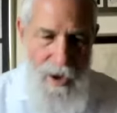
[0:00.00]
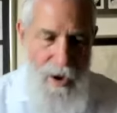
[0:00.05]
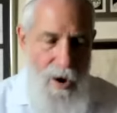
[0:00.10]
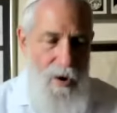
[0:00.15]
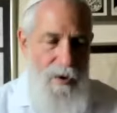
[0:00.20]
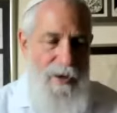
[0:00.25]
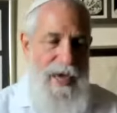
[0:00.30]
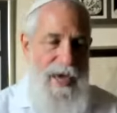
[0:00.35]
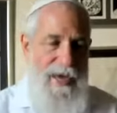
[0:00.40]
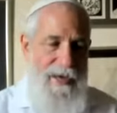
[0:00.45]

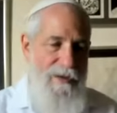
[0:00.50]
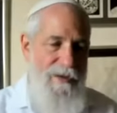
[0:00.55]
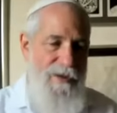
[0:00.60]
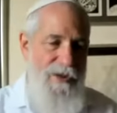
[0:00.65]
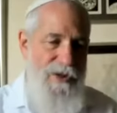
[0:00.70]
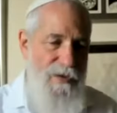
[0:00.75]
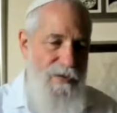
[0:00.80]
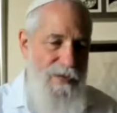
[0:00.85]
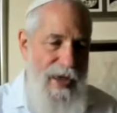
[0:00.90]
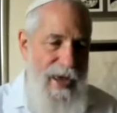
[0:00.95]
Okay,
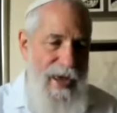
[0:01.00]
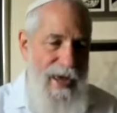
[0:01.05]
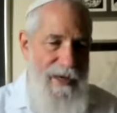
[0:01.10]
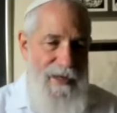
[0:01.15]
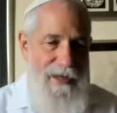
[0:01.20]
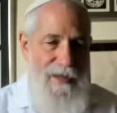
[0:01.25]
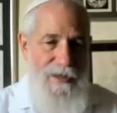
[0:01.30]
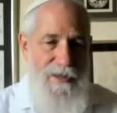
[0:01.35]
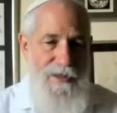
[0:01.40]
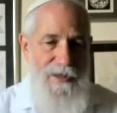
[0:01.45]
so
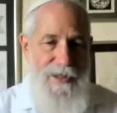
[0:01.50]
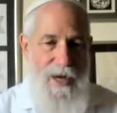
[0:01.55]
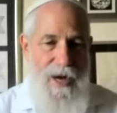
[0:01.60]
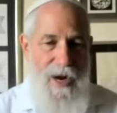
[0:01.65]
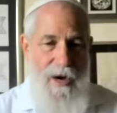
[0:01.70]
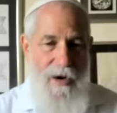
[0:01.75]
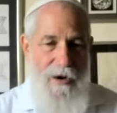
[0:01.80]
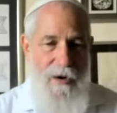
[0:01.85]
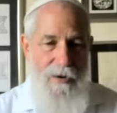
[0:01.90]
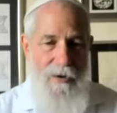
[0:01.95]
that is
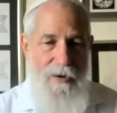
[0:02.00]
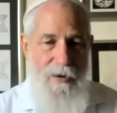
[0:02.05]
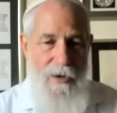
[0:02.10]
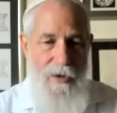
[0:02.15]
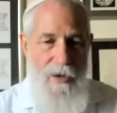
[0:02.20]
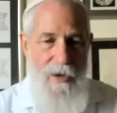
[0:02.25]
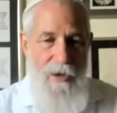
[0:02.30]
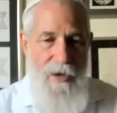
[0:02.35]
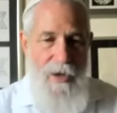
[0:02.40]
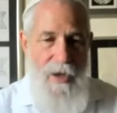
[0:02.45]
our
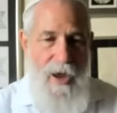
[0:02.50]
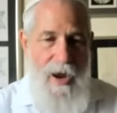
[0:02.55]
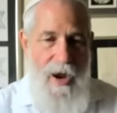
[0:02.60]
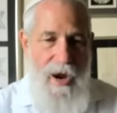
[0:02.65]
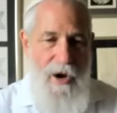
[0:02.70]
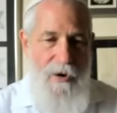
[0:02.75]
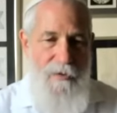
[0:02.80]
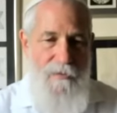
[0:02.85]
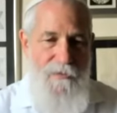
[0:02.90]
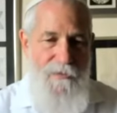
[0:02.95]

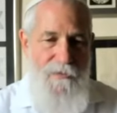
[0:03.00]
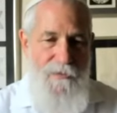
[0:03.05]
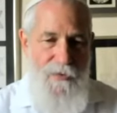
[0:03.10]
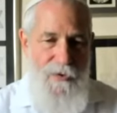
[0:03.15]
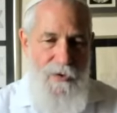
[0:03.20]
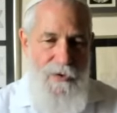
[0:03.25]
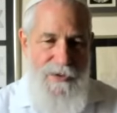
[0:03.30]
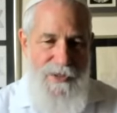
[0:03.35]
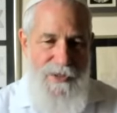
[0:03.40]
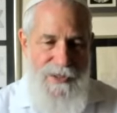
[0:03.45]

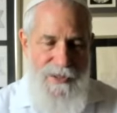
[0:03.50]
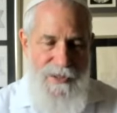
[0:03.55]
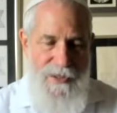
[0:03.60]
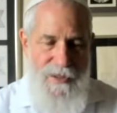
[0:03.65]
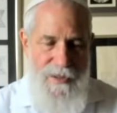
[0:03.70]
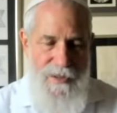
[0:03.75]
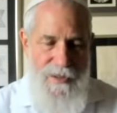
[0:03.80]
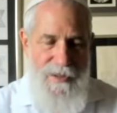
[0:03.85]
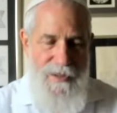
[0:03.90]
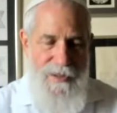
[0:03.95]

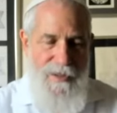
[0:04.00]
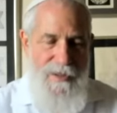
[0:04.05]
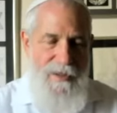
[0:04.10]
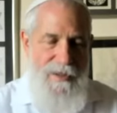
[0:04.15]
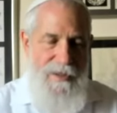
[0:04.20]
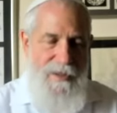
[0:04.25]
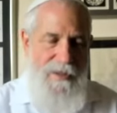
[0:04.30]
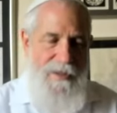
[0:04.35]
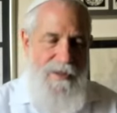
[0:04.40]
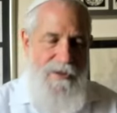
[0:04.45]
first
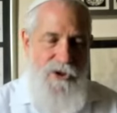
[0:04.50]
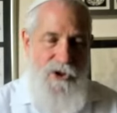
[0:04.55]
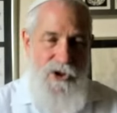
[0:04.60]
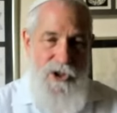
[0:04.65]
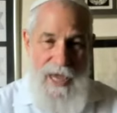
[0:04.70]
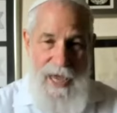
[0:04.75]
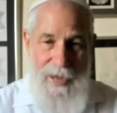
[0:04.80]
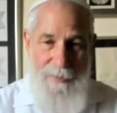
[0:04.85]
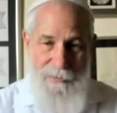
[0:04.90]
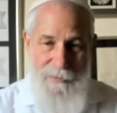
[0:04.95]

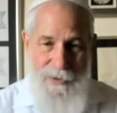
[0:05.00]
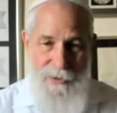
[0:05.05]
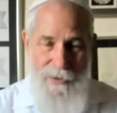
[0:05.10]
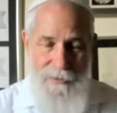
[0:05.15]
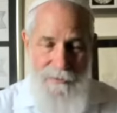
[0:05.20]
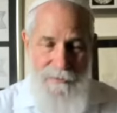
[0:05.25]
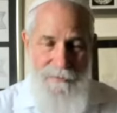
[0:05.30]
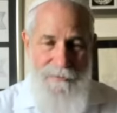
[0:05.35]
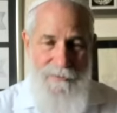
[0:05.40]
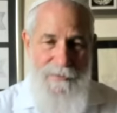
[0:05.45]

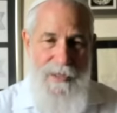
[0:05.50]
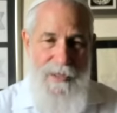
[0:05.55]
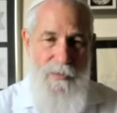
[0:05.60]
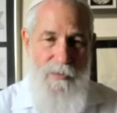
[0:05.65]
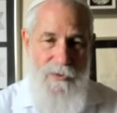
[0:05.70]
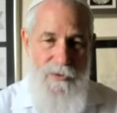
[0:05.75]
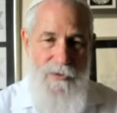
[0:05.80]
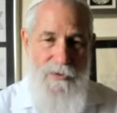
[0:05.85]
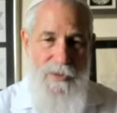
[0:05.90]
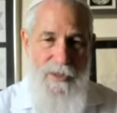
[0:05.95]
chapter that
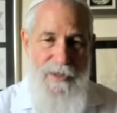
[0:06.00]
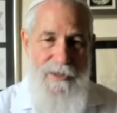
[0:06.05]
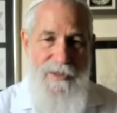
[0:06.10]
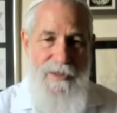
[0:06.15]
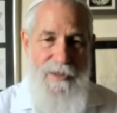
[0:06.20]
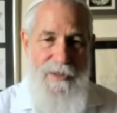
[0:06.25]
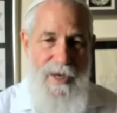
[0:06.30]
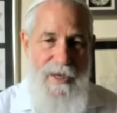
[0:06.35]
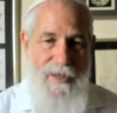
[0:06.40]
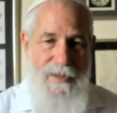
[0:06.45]
we're doing
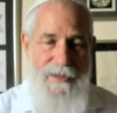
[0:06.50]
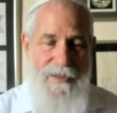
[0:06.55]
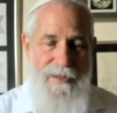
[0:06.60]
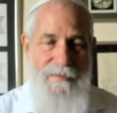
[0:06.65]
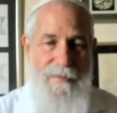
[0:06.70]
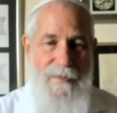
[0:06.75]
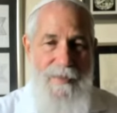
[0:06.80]
tonight.